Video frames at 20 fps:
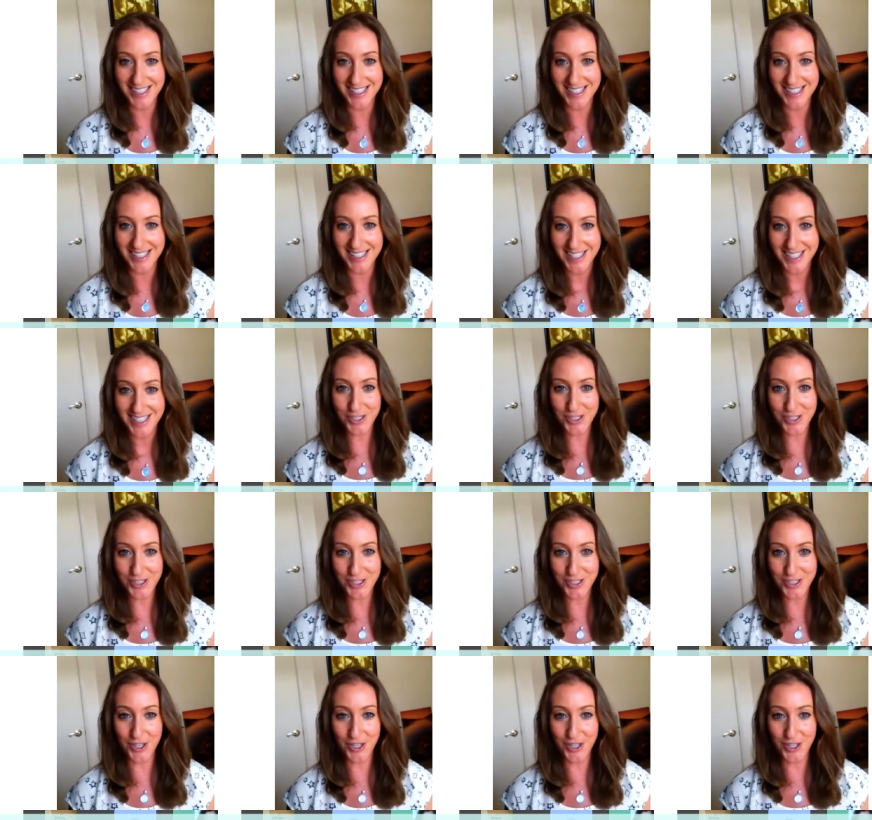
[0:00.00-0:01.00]
So
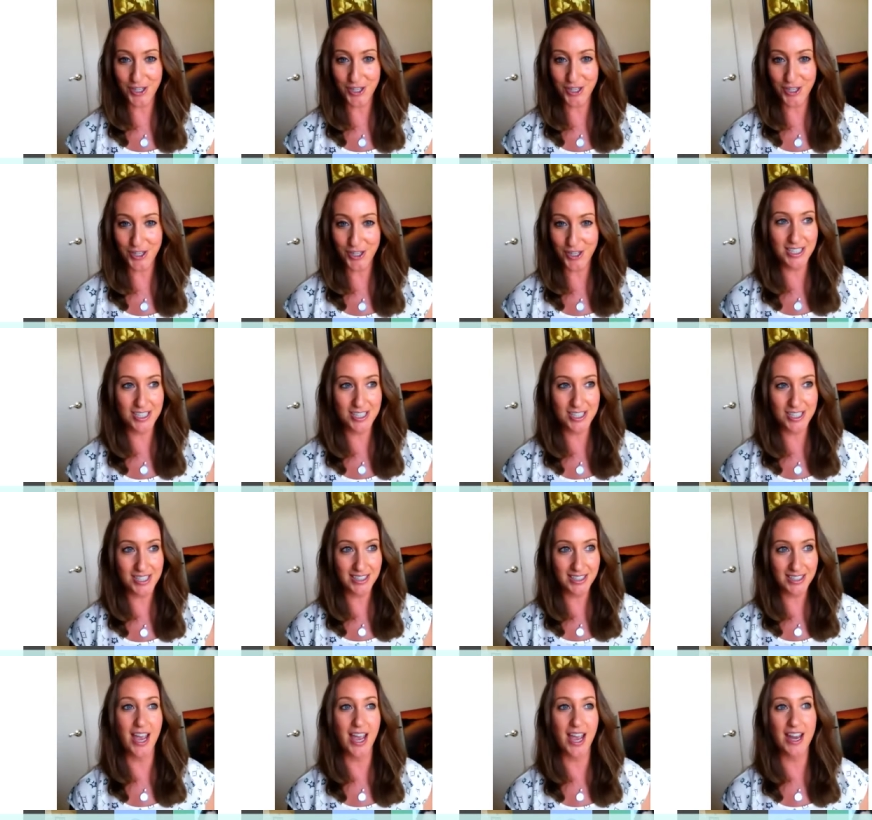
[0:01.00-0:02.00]
it's, you know, and
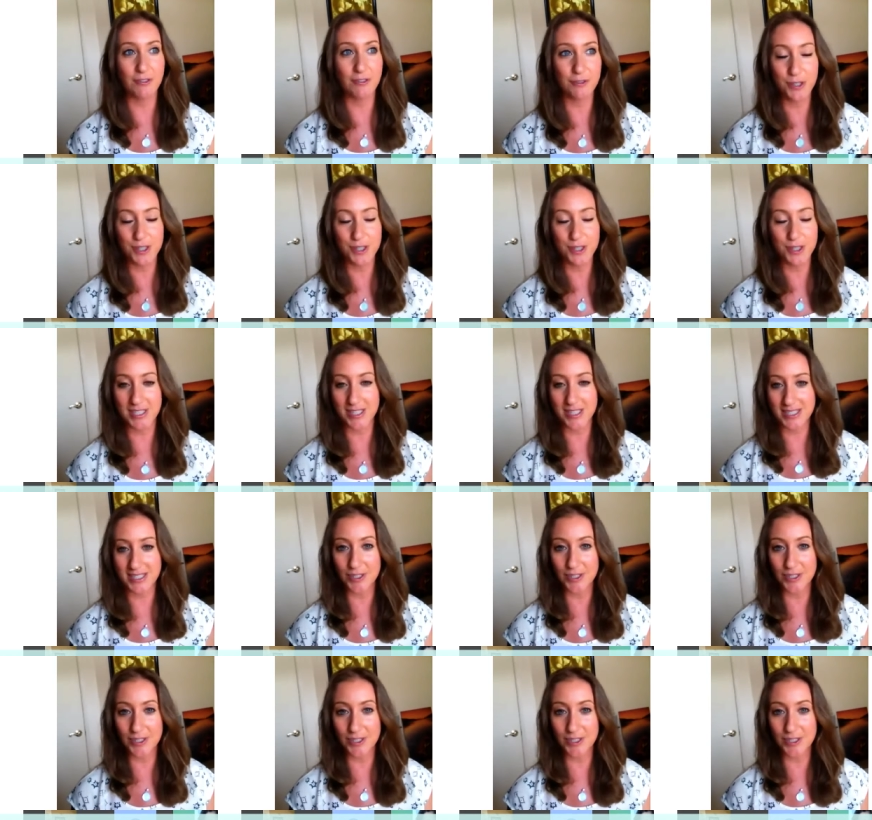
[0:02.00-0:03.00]
of course success is not
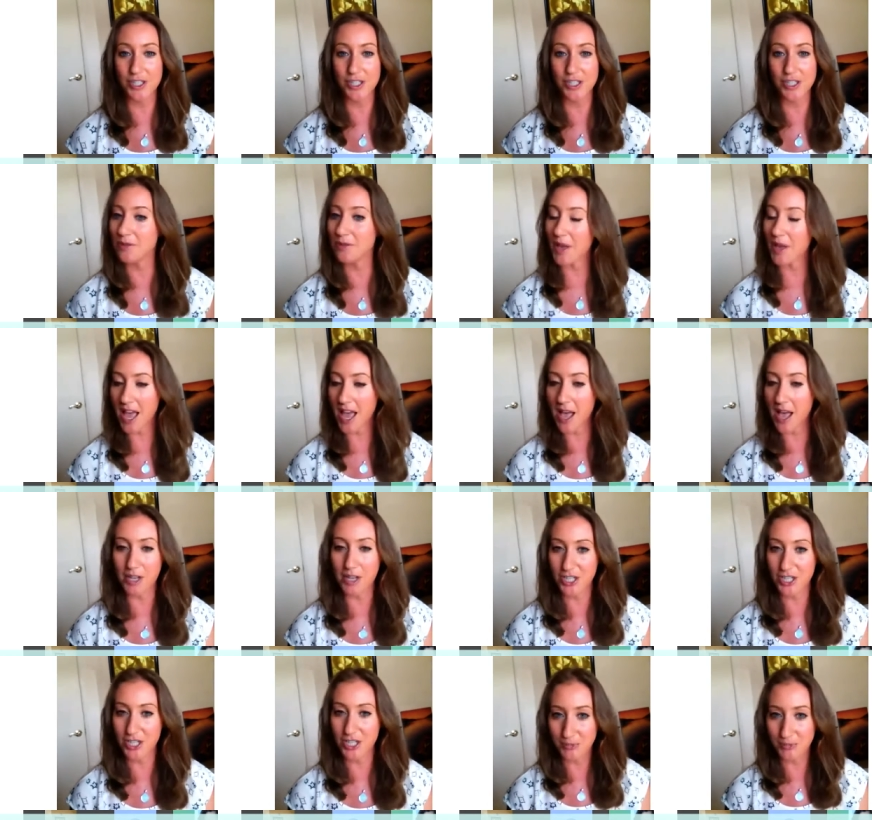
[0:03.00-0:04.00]
just about how much
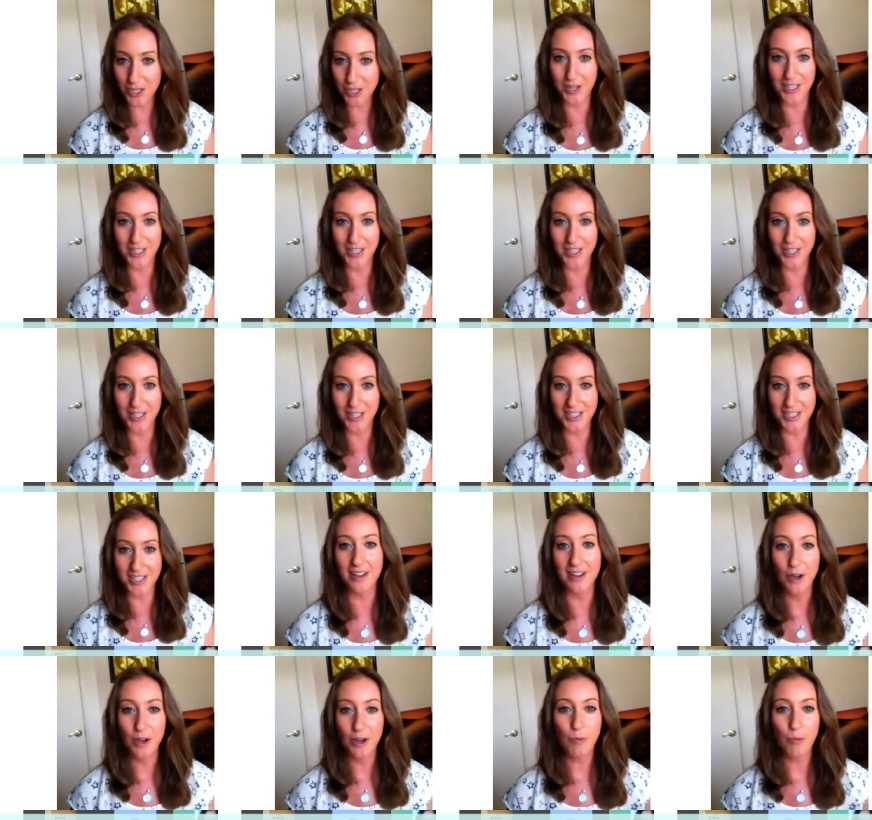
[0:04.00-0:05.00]
money you earn. It's about
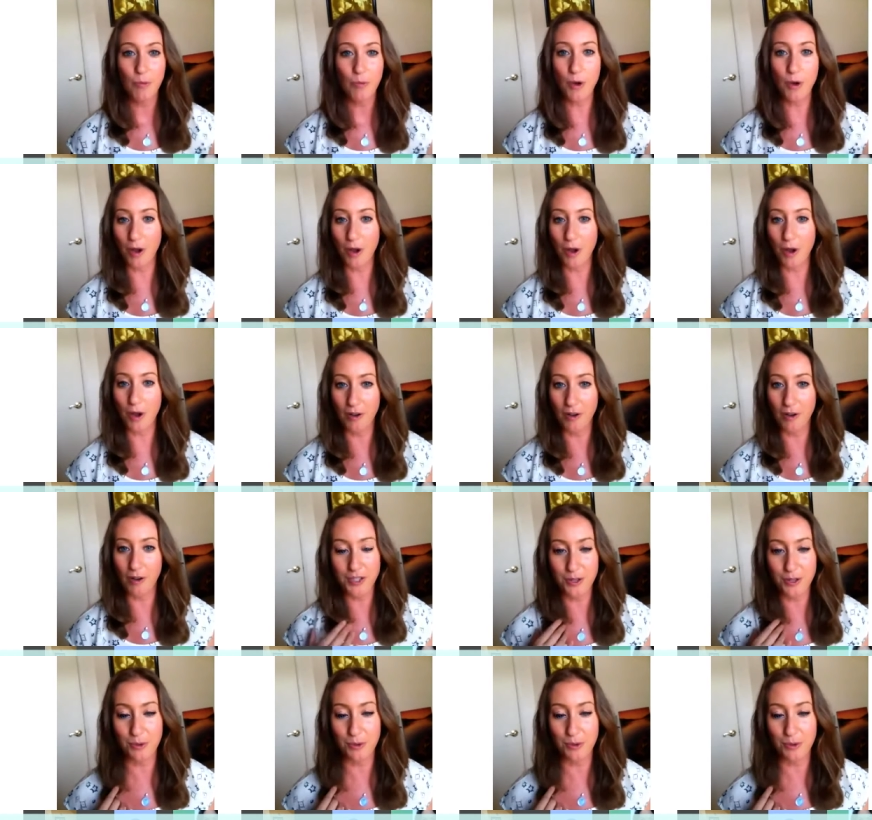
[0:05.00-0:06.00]
what you offer to the
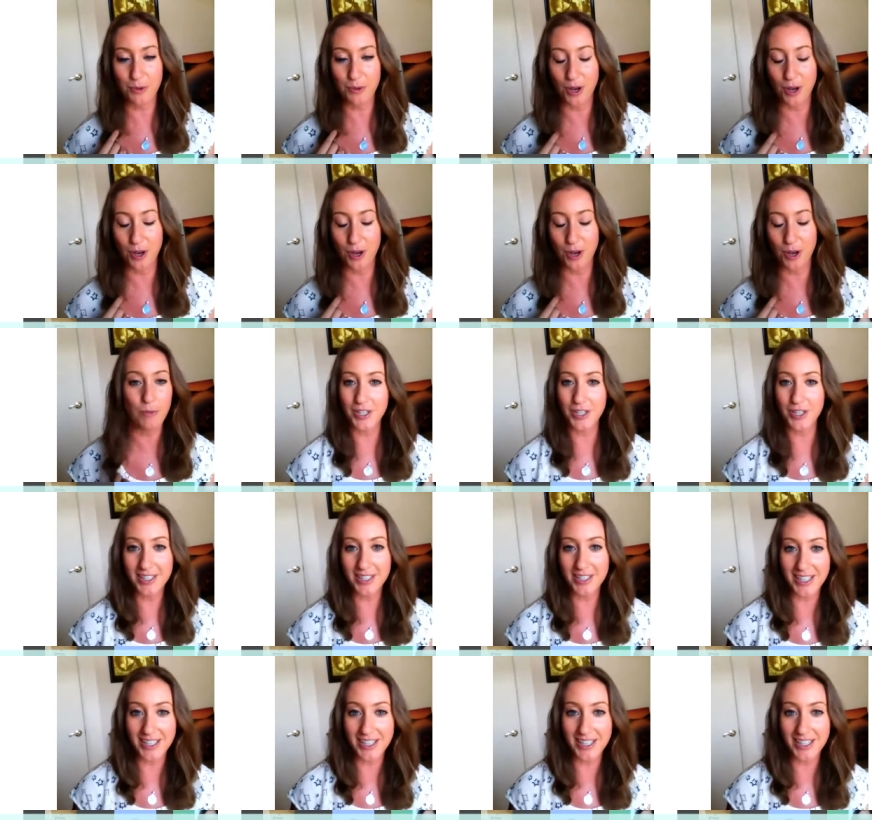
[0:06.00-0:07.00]
world and what you can
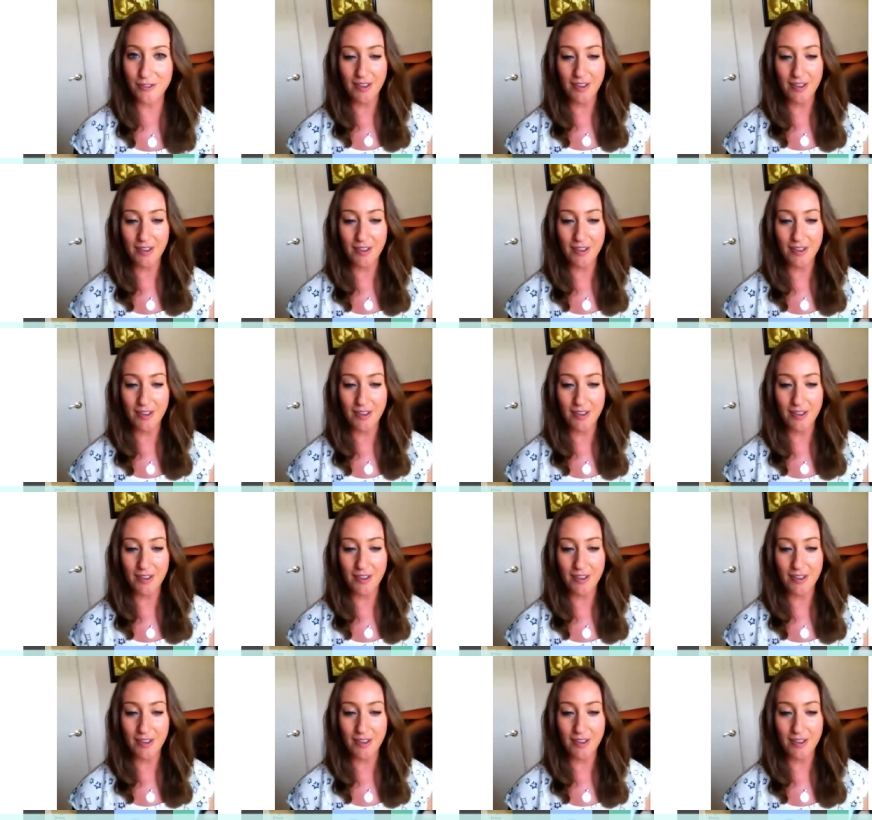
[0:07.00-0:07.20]
give.